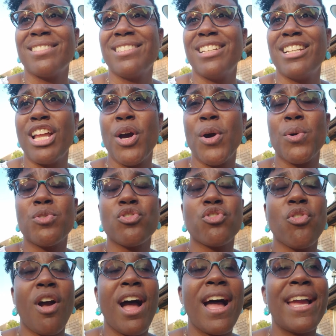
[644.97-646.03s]
you know,
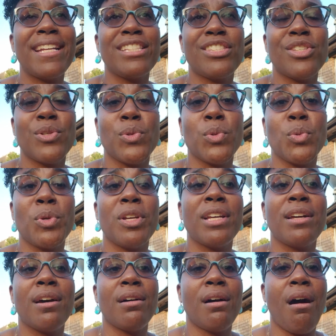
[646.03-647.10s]
trying to
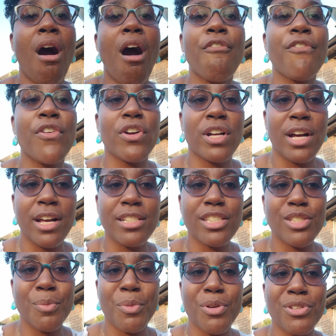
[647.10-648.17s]
offer
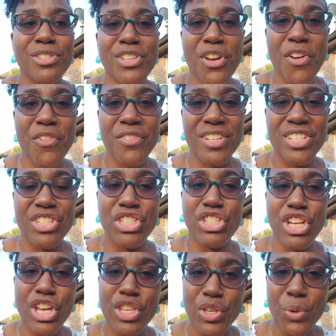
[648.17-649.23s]
customer service
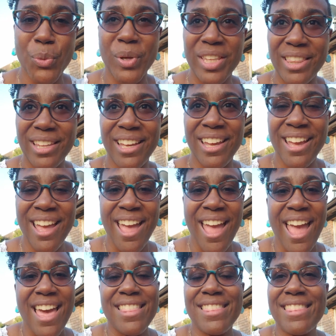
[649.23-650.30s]
genuinely.
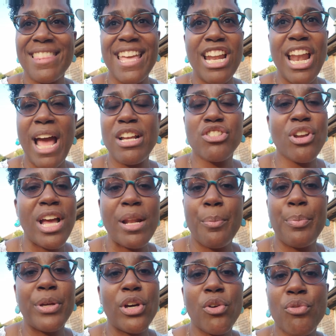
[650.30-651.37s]
They're not trying to
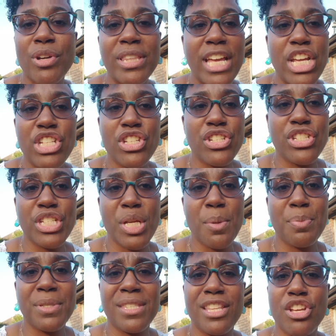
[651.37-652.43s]
build
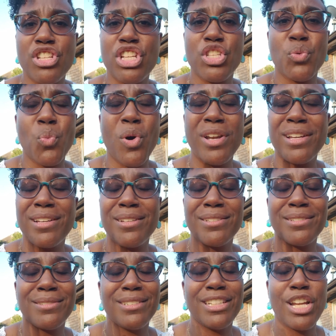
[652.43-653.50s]
relationships. They just want to,
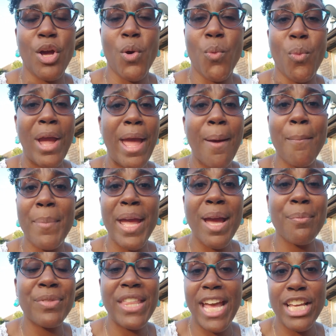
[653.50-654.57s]
you know, wham,
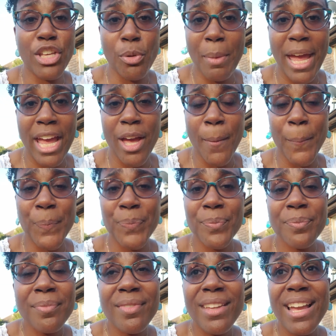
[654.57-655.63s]
bam, thank you, ma'am,
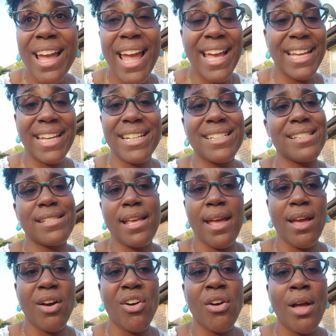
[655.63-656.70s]
and get a
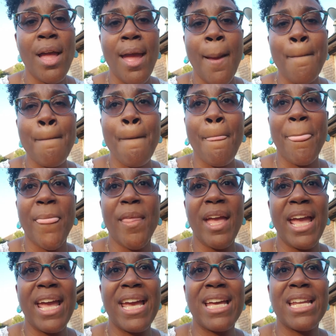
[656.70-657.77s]
sale.
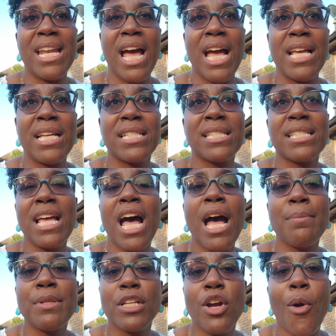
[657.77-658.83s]
And it's
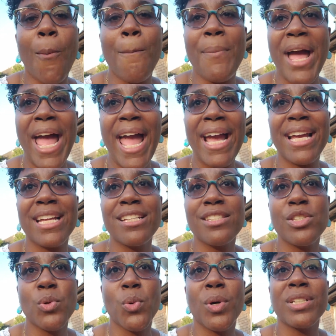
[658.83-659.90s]
time to go back
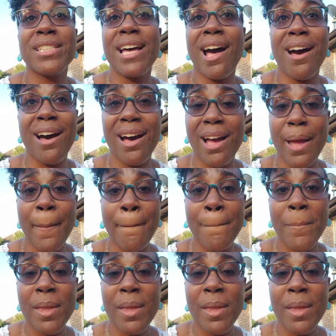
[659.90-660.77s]
to a time